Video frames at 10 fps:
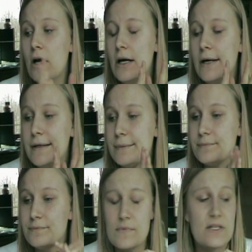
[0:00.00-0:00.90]

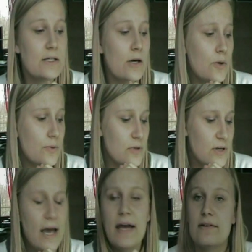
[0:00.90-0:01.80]

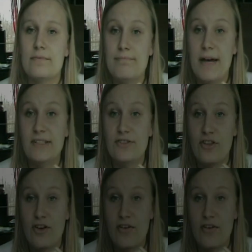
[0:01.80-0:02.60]
Okay, back to the